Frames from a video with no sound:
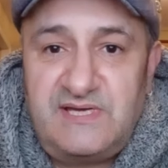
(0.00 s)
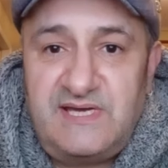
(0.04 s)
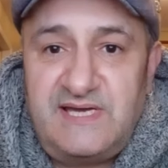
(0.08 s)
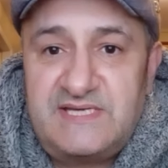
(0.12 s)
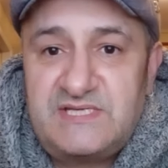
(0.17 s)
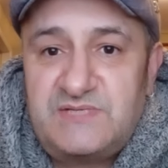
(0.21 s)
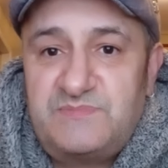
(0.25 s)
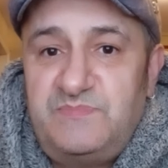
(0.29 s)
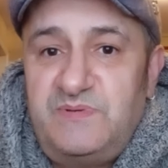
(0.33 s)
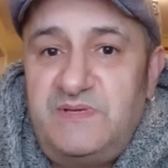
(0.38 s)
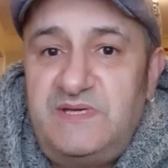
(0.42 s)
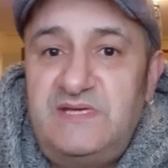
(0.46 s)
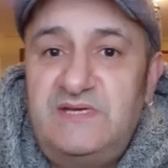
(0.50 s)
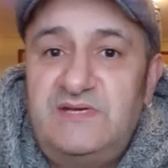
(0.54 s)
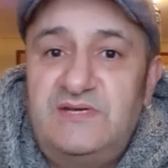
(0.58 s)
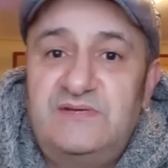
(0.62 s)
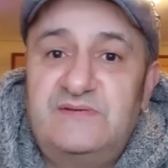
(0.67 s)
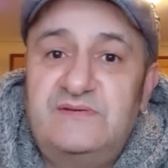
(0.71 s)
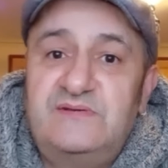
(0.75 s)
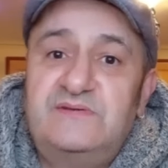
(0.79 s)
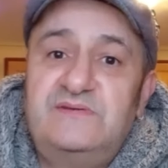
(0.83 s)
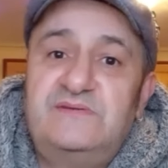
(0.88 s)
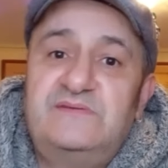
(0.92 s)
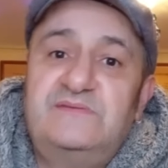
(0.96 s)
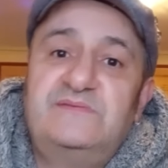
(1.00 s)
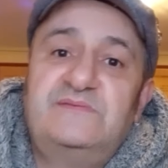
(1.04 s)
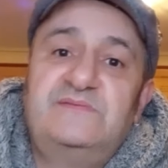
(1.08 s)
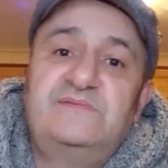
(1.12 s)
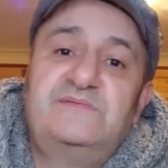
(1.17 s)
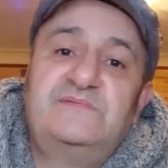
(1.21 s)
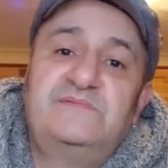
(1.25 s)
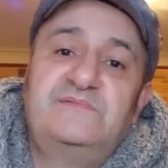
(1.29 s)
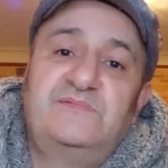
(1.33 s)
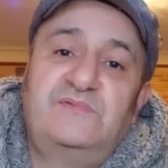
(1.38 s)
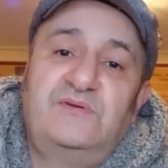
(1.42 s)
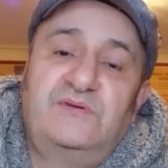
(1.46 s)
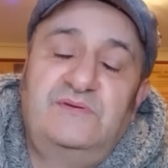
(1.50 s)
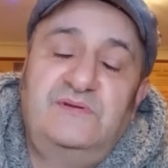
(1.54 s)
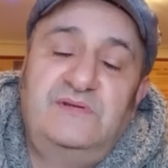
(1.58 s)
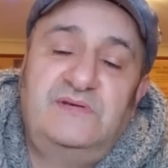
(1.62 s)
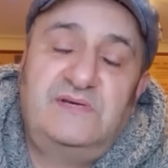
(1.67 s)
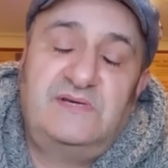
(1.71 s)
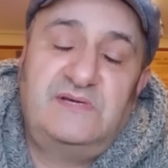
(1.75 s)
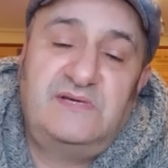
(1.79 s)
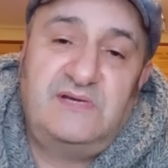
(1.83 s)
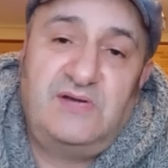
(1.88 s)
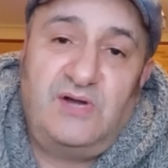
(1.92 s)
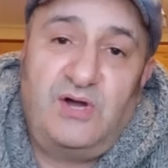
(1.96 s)
has been
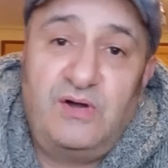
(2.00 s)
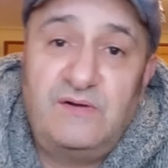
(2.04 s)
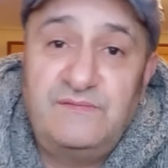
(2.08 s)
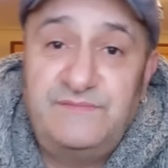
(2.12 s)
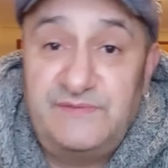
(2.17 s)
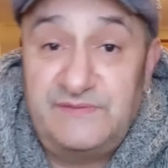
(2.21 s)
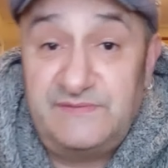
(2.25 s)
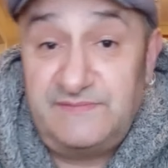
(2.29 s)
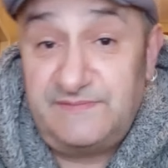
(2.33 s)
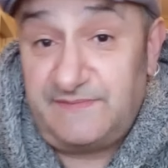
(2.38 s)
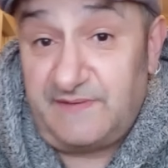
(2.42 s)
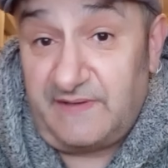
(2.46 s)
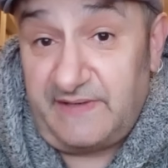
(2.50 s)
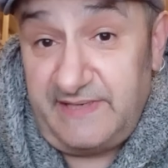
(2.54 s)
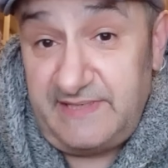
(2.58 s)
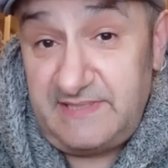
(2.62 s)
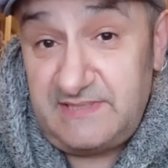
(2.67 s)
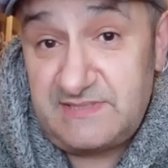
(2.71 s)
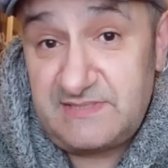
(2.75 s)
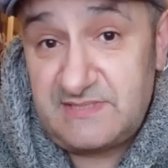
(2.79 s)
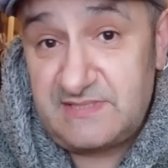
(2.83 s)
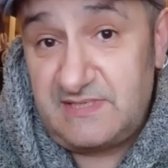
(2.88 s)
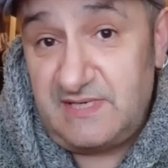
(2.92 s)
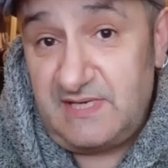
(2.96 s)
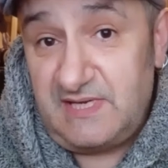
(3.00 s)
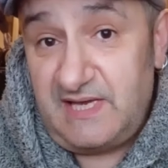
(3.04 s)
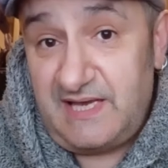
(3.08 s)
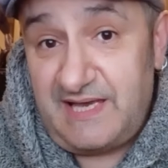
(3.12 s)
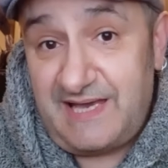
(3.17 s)
offered fights